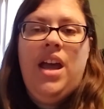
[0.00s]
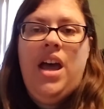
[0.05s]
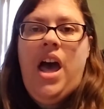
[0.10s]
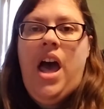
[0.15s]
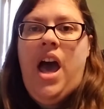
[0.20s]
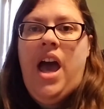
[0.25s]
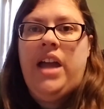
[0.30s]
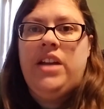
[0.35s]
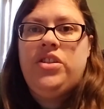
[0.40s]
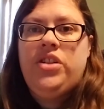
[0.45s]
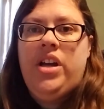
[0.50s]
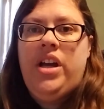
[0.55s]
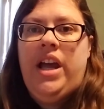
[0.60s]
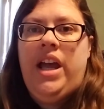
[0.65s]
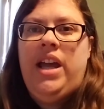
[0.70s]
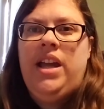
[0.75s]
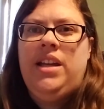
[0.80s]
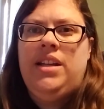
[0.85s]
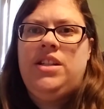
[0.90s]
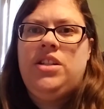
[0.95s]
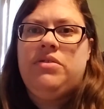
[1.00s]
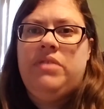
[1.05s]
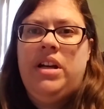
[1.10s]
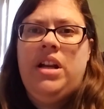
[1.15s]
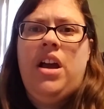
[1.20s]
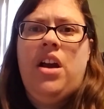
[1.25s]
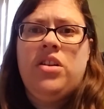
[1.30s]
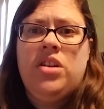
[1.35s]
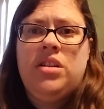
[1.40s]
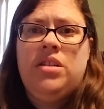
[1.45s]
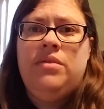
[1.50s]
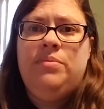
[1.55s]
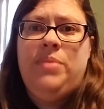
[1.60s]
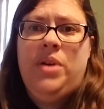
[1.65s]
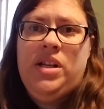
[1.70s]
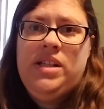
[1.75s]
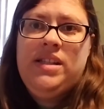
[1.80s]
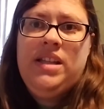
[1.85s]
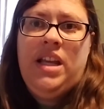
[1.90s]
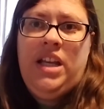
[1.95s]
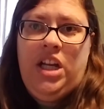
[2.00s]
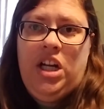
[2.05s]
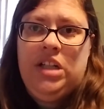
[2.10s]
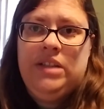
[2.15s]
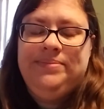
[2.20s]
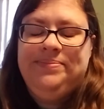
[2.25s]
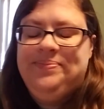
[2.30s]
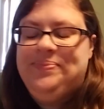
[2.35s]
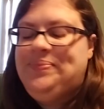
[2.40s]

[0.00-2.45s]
I try to read 100 books a year.